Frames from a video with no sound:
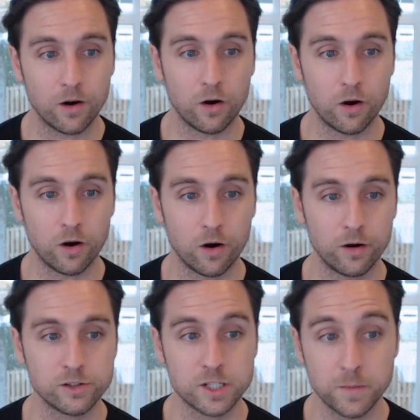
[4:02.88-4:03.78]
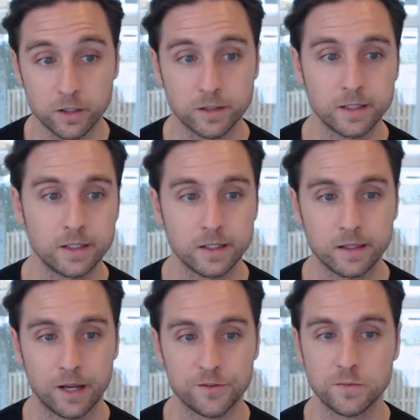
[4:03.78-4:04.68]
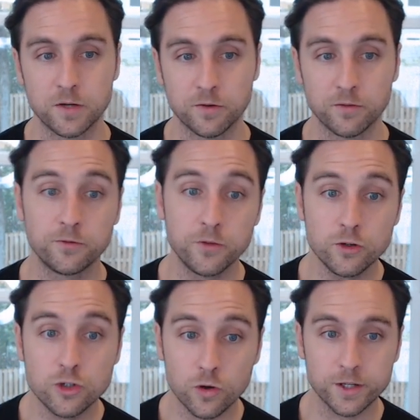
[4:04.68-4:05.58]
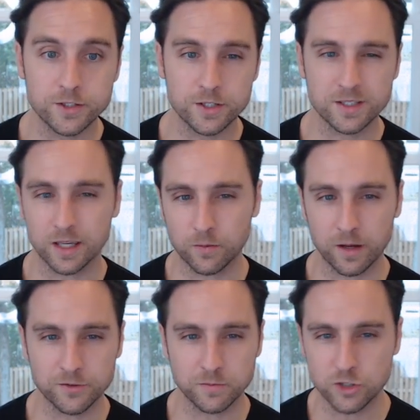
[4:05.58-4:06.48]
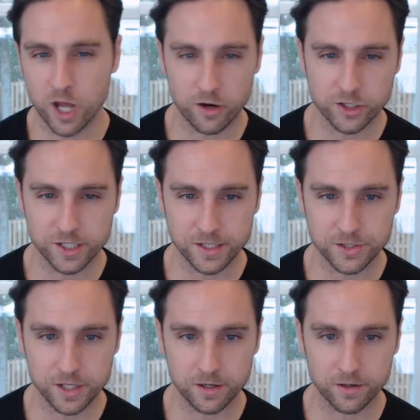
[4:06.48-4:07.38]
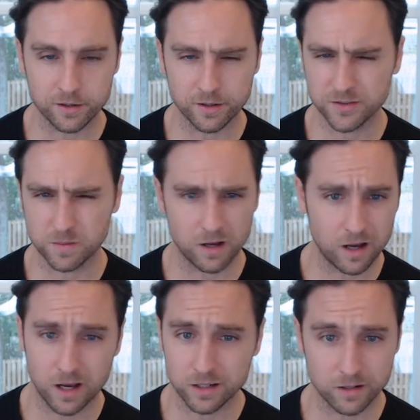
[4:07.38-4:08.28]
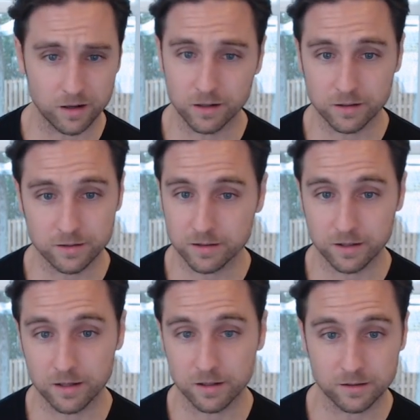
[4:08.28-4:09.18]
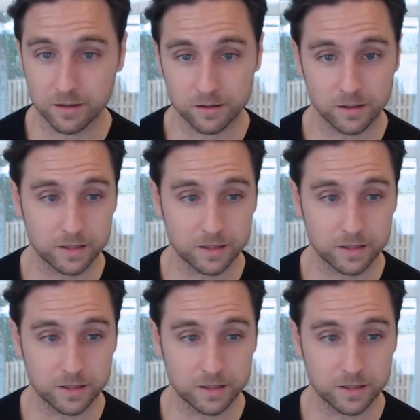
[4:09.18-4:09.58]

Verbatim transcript: are similar. They have some different food choices, like we have some cheddar cheese here, we have some hot dogs. Again, not, not,